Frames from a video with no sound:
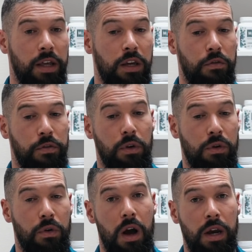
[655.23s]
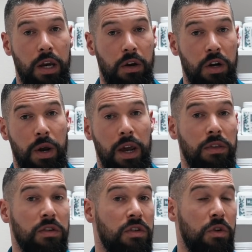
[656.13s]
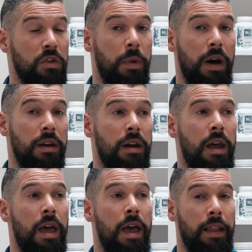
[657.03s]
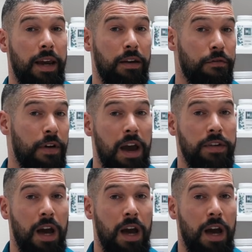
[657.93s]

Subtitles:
like you feel groggy or you hit the snooze button like 5